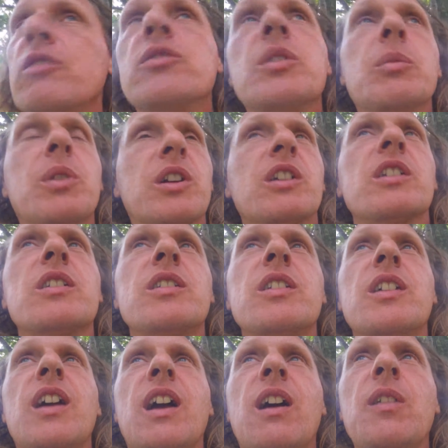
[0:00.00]
everywhere,
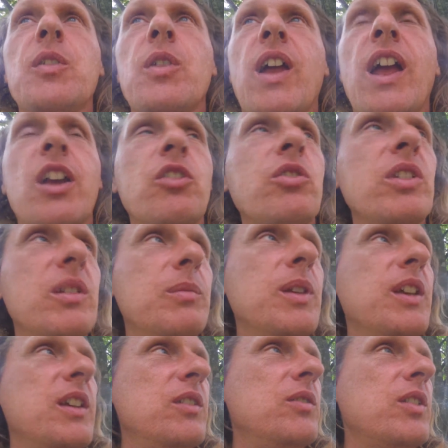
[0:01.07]
how they're actually
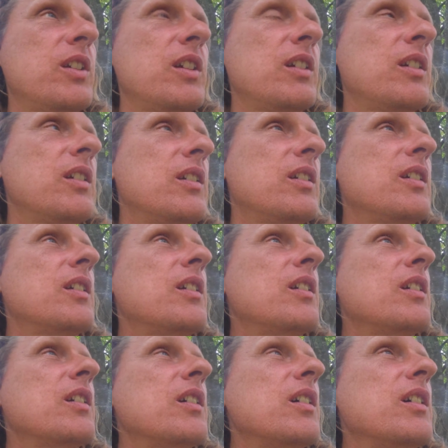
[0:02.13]
behaving,
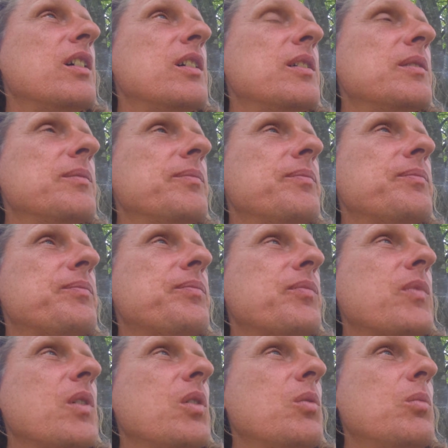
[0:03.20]
um,
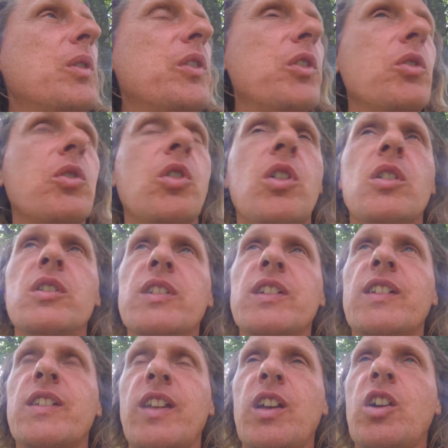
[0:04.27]
whether you call
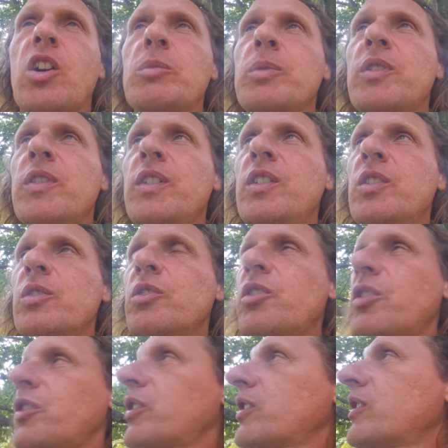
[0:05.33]
it psychopathy or
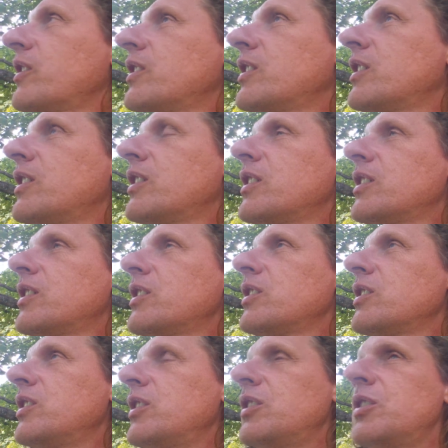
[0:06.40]
just,
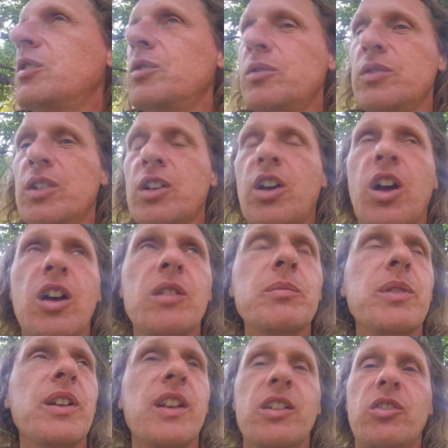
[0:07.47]
you know, a
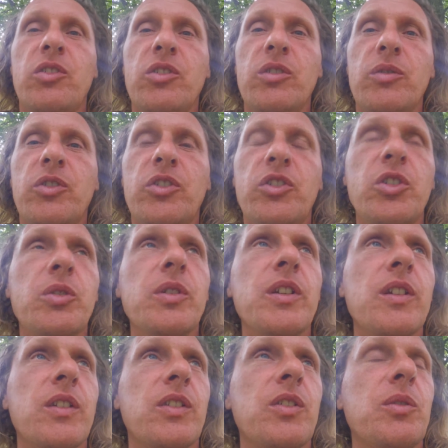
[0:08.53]
combination of
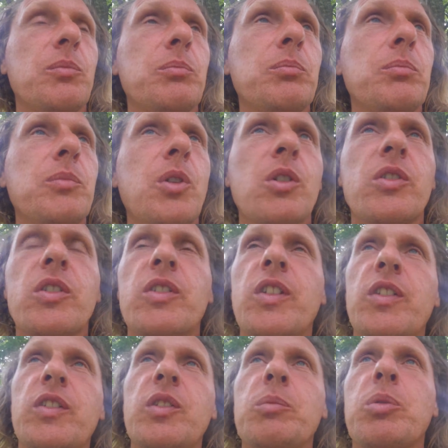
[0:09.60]
serious
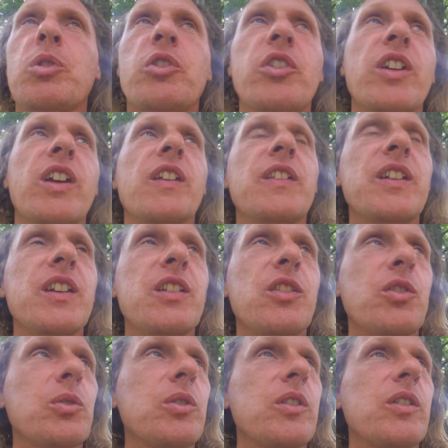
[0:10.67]
narcissistic personality
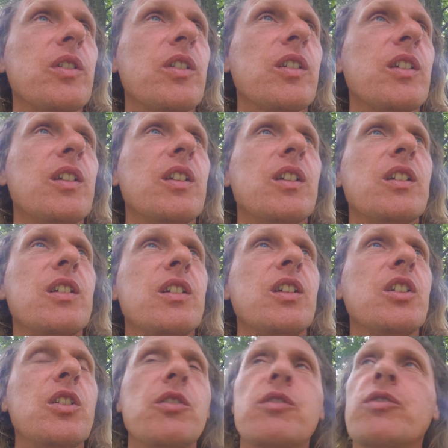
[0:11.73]
disorders
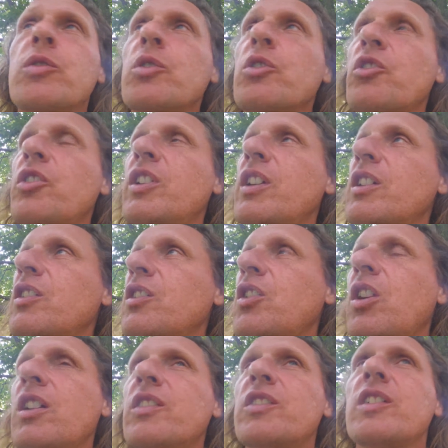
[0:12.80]
an unfortunate
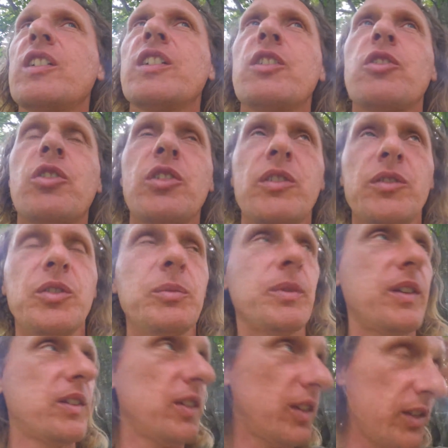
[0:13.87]
constellation of them,
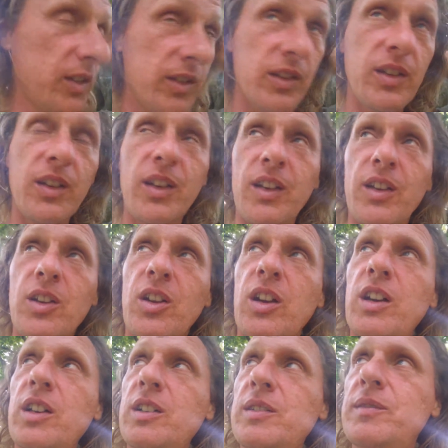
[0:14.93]
let's
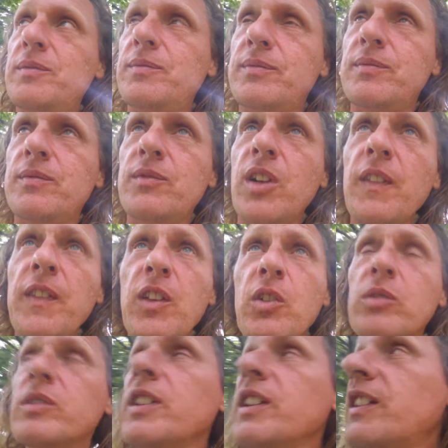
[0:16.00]
say. Um, not the
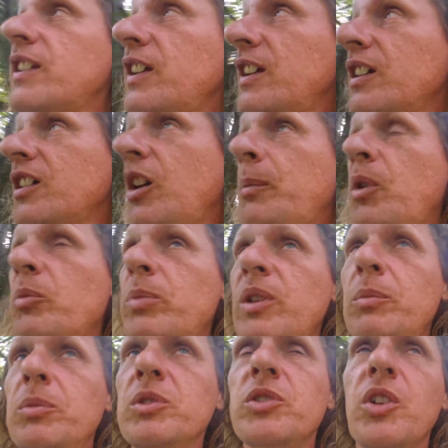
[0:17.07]
only thing about
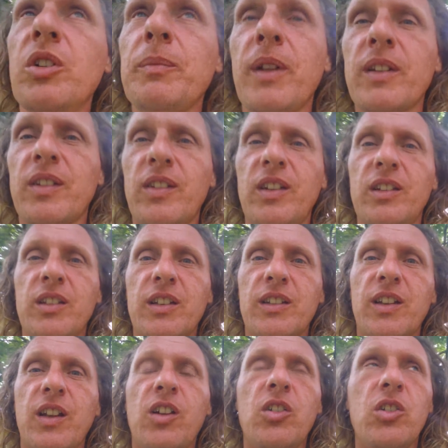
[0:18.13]
people. No, I'm not saying
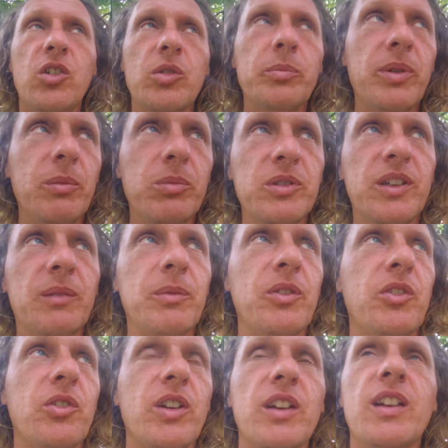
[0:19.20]
to all people
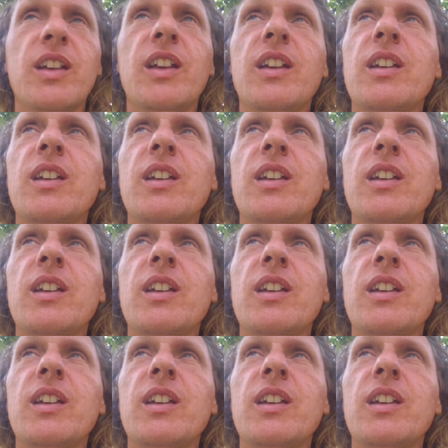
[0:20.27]
demonstrate,